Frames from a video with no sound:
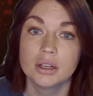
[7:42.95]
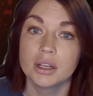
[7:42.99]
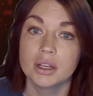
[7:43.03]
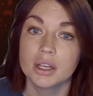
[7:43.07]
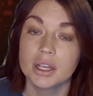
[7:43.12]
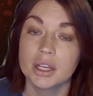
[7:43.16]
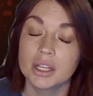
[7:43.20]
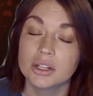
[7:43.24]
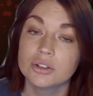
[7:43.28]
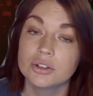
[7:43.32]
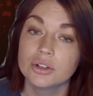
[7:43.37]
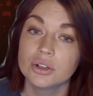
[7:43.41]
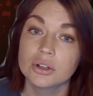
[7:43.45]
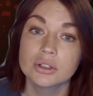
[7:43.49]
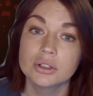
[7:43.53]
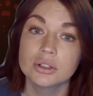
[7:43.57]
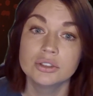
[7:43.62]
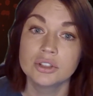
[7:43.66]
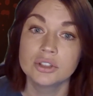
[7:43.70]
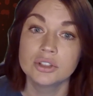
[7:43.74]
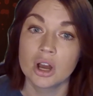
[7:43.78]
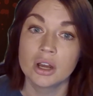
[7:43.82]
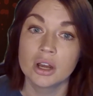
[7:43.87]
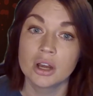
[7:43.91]
It took
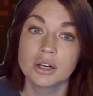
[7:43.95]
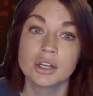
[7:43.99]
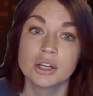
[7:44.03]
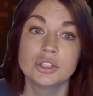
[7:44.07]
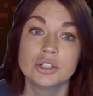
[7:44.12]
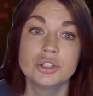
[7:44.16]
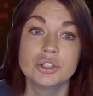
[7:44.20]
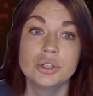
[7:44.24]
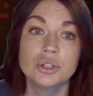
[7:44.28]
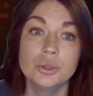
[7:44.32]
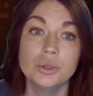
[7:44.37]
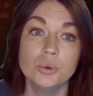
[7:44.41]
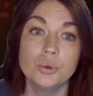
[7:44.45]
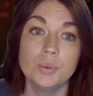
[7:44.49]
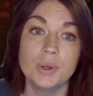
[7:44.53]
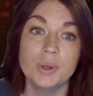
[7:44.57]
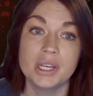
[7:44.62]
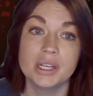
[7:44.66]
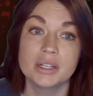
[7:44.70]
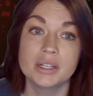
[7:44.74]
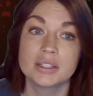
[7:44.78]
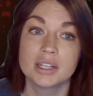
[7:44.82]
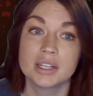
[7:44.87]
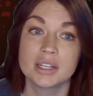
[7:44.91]
Donna 2
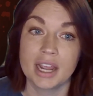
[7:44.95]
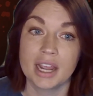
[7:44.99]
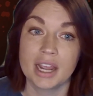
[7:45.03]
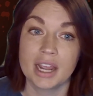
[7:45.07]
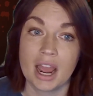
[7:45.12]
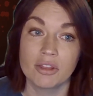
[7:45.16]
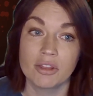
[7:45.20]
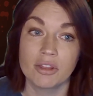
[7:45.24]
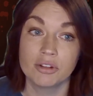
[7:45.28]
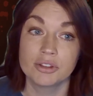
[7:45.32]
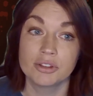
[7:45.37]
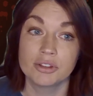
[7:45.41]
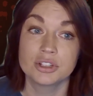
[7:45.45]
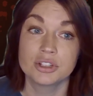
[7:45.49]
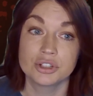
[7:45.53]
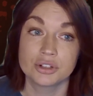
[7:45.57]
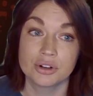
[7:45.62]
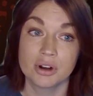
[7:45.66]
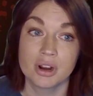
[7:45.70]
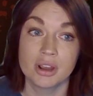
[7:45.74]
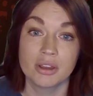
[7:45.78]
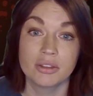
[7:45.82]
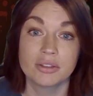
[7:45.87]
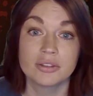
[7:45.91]
weeks to gather the
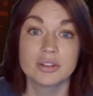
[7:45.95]
strength